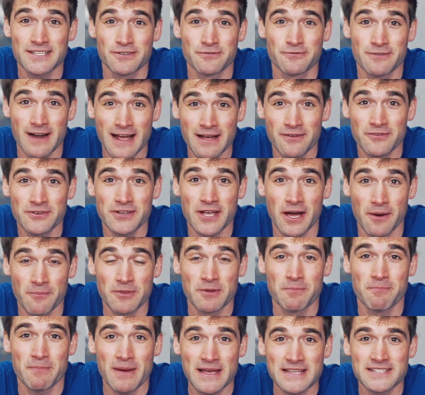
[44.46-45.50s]
to round up
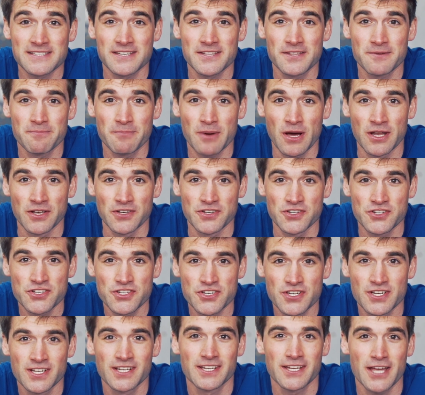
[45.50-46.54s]
the best of the
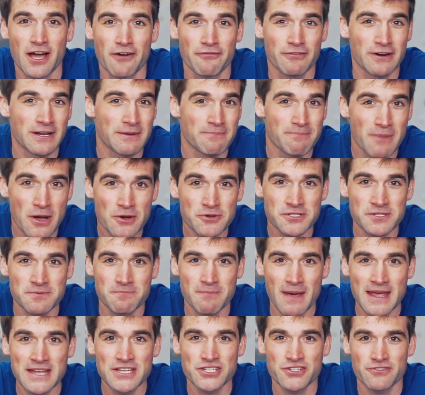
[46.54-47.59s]
bunch, covering most
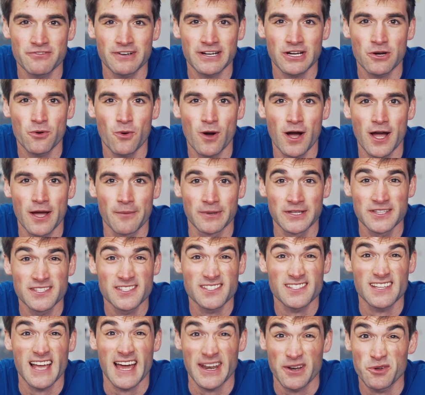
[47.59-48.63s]
major
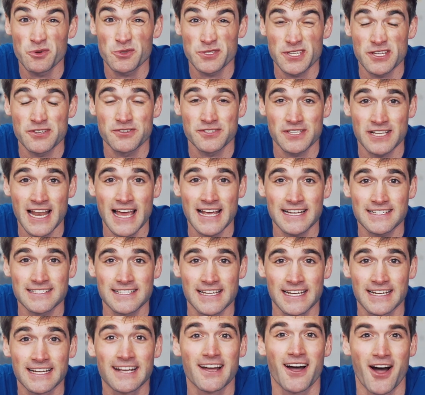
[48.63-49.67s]
requirements and also
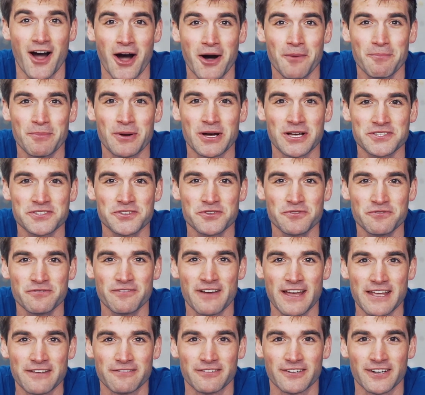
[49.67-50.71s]
selecting our personal
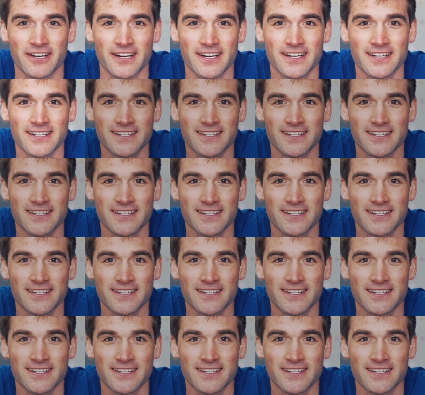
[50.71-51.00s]
favourite.